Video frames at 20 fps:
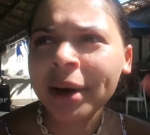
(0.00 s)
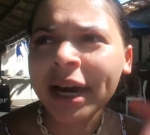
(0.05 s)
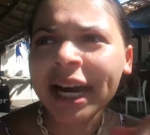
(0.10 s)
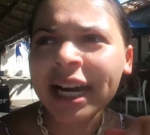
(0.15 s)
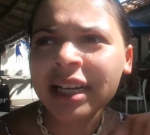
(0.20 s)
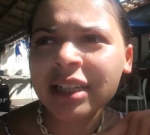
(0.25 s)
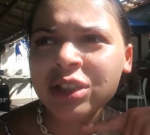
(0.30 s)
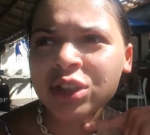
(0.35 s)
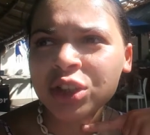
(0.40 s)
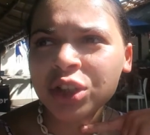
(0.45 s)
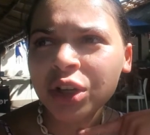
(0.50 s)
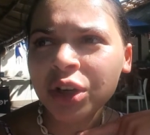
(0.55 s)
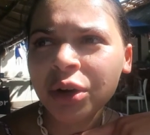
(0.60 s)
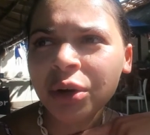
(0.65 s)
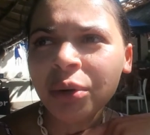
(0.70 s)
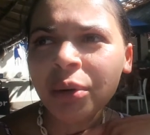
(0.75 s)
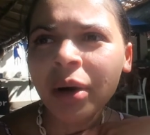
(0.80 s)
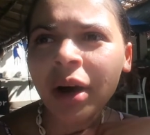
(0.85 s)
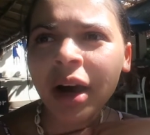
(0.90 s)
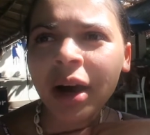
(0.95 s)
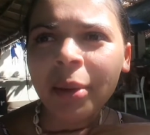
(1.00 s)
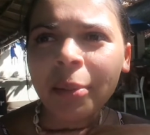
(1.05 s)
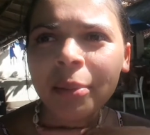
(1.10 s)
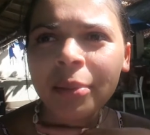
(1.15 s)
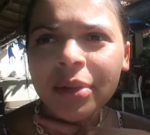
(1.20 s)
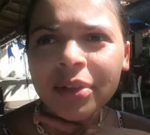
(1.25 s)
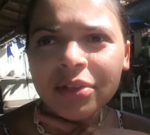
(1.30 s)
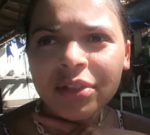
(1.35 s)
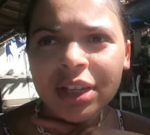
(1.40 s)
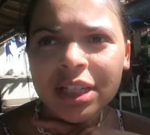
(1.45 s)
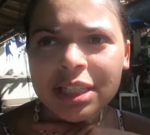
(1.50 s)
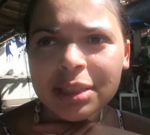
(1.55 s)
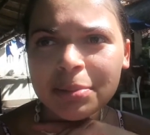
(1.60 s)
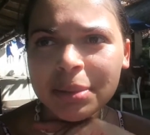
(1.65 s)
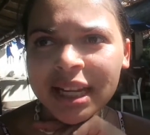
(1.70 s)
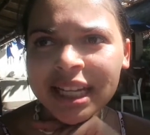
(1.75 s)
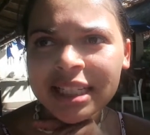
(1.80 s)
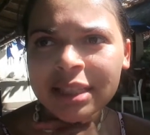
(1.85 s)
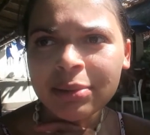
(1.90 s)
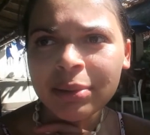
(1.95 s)
back to the first
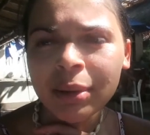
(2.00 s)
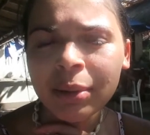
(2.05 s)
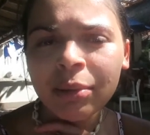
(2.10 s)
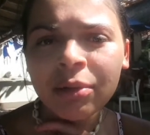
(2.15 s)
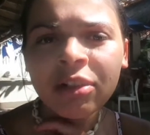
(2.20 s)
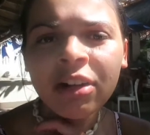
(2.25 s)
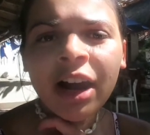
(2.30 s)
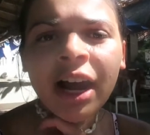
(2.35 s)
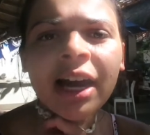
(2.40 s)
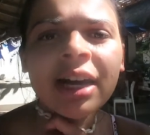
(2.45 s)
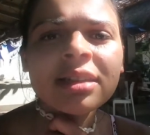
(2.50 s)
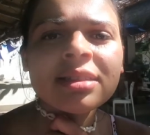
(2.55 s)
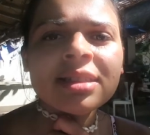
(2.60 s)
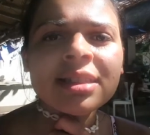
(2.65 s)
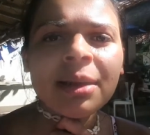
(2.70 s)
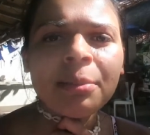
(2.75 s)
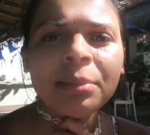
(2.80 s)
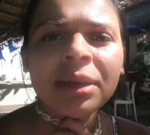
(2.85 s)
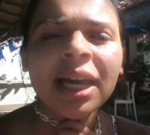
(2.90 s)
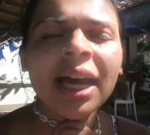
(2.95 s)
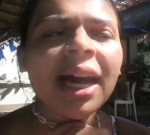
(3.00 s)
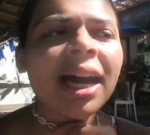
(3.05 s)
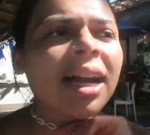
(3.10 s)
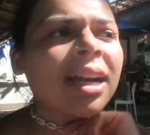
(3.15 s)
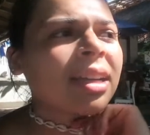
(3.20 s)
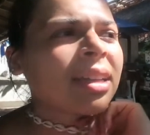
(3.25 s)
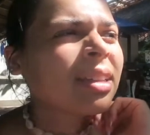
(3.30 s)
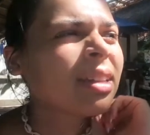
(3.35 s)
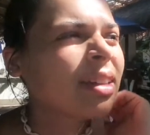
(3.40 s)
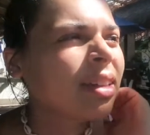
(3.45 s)
place we were at, Semiak.